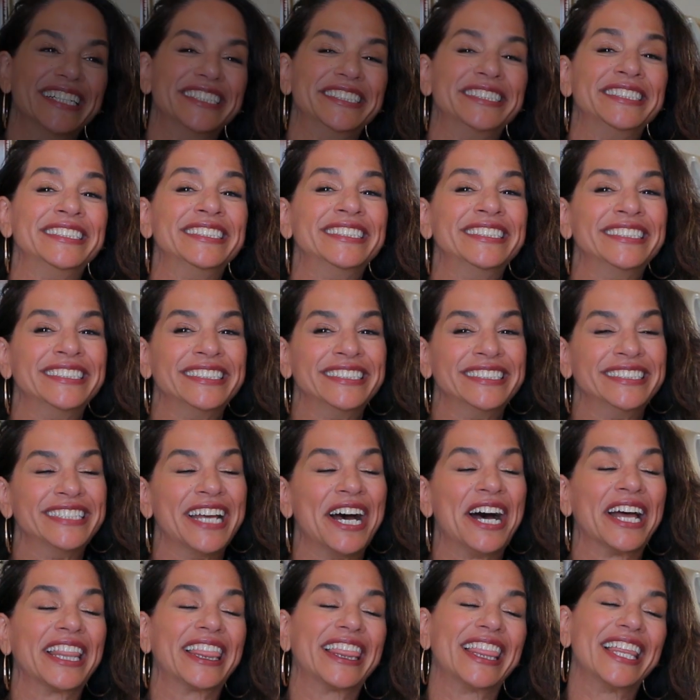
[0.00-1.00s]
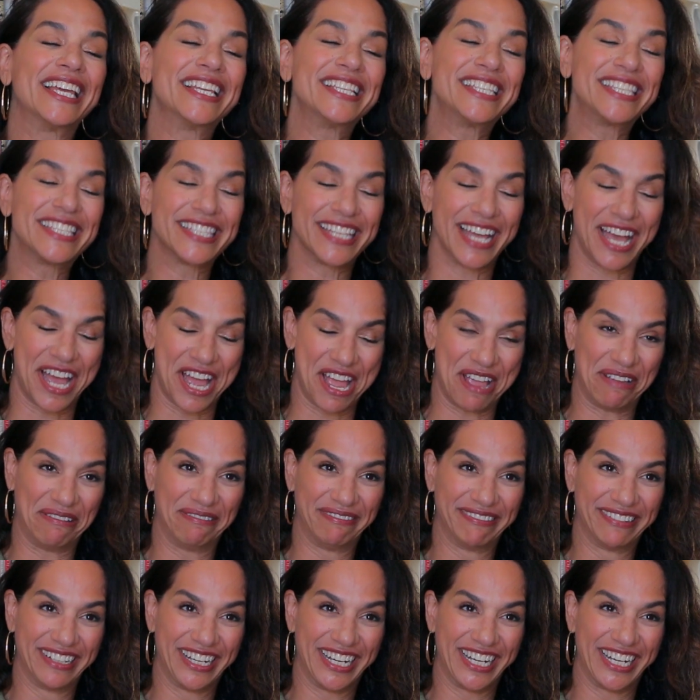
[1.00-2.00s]
Not this
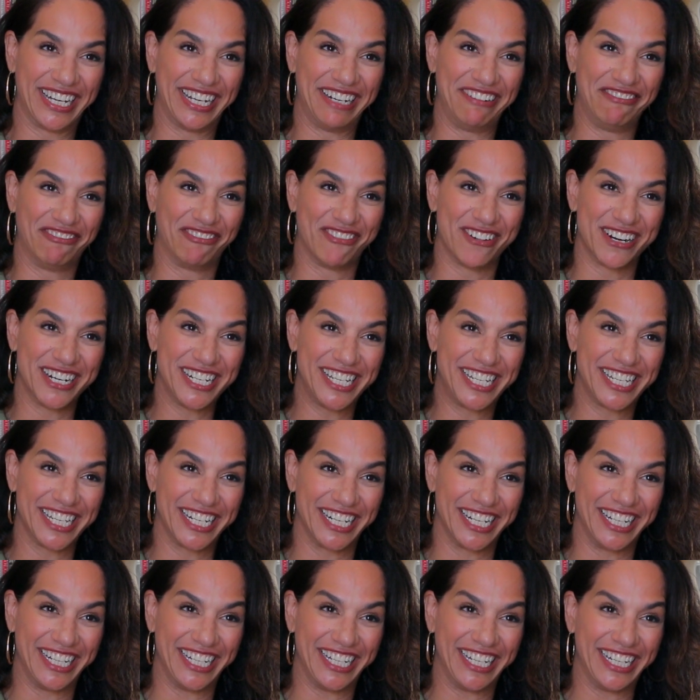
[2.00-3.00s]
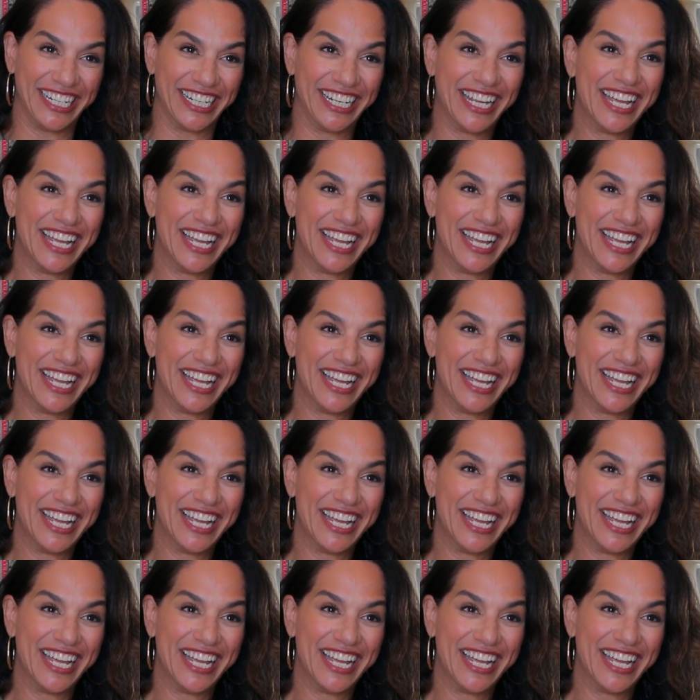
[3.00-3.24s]
time, unfortunately.